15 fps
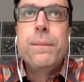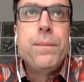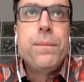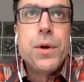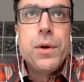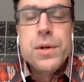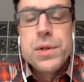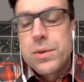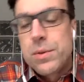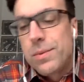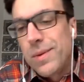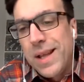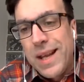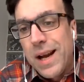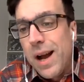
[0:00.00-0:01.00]
There's,
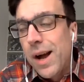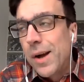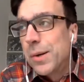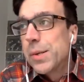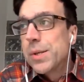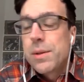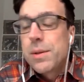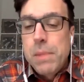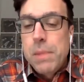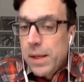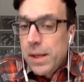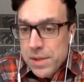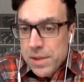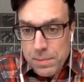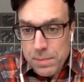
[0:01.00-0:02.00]
I think, hundreds of
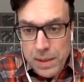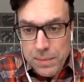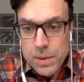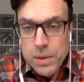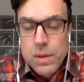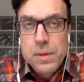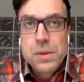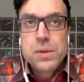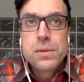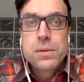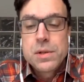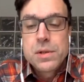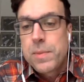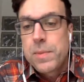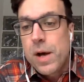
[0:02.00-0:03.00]
millions of people on
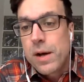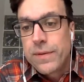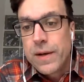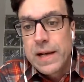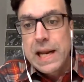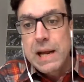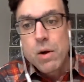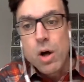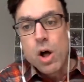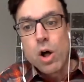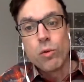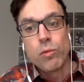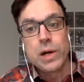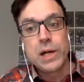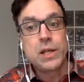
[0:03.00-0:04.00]
Spotify now
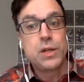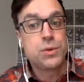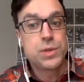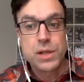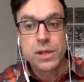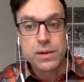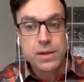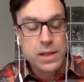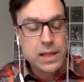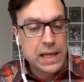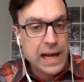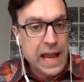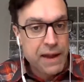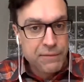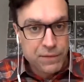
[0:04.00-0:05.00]
already using it
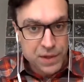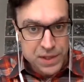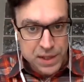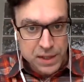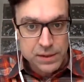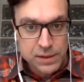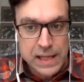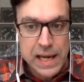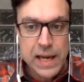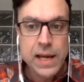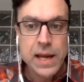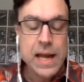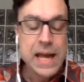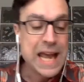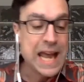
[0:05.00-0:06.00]
every single day,
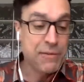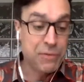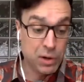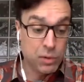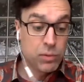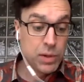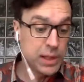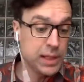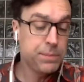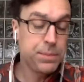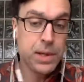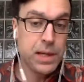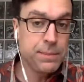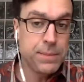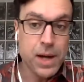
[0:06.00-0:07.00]
and they're really
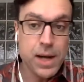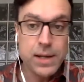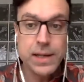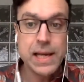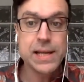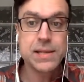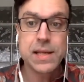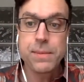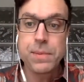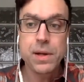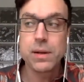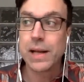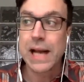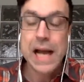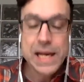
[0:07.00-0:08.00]
putting podcasts up there.
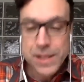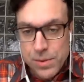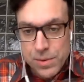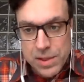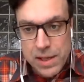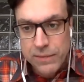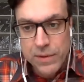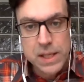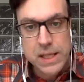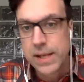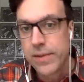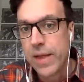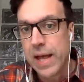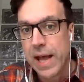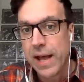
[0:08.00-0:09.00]
Like iTunes never
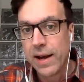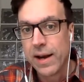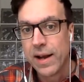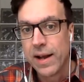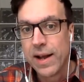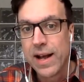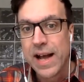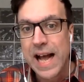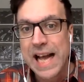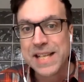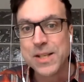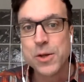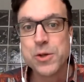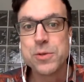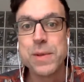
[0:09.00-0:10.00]
did that.
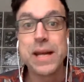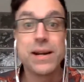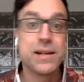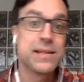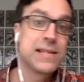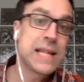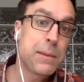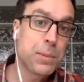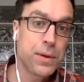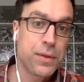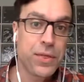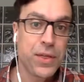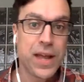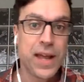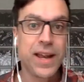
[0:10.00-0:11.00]
iTunes made it a separate
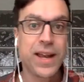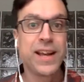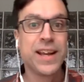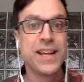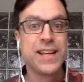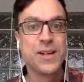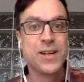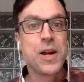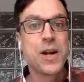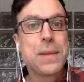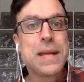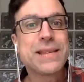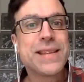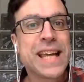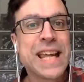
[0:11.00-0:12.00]
thing. You know what I
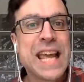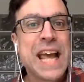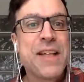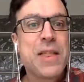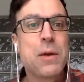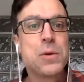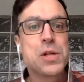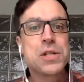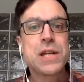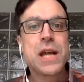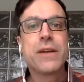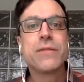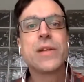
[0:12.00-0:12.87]
mean? Like they were just kind of